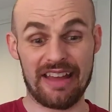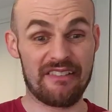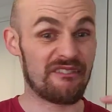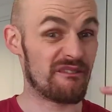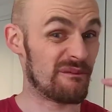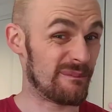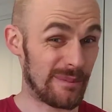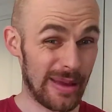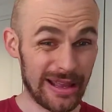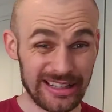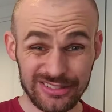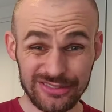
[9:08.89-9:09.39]

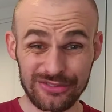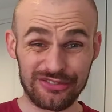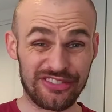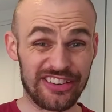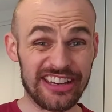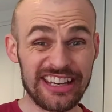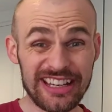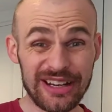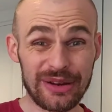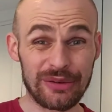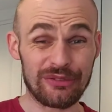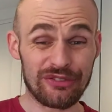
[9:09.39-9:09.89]

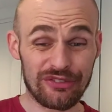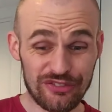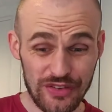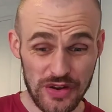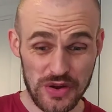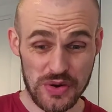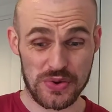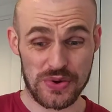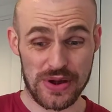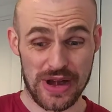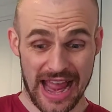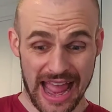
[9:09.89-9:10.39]
vegan
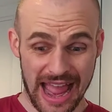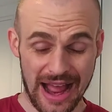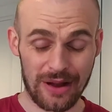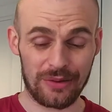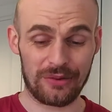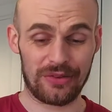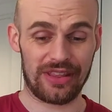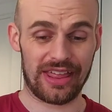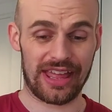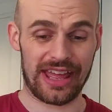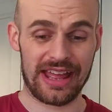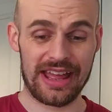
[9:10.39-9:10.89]
food
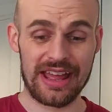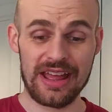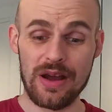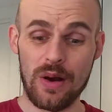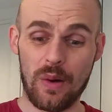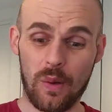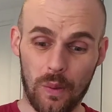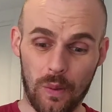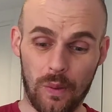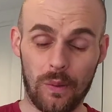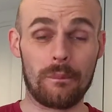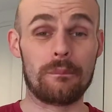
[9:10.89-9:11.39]
out there,
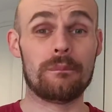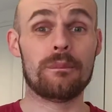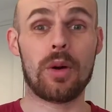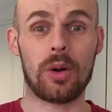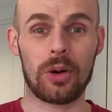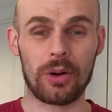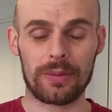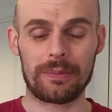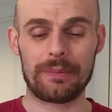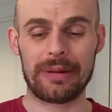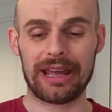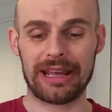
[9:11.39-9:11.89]
or
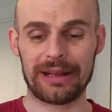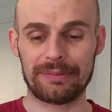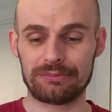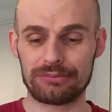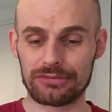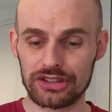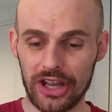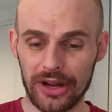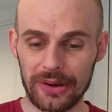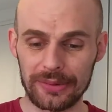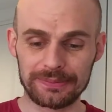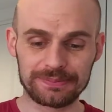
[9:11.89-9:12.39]
mock meat.
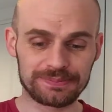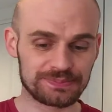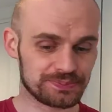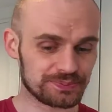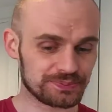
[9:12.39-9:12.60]
So